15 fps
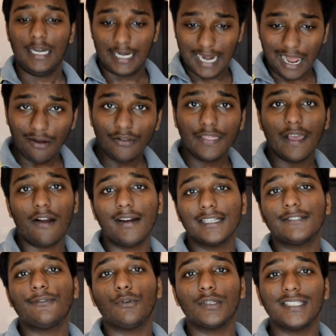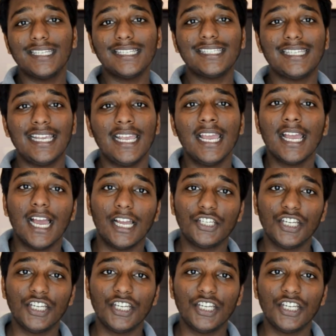Now the RX 460, a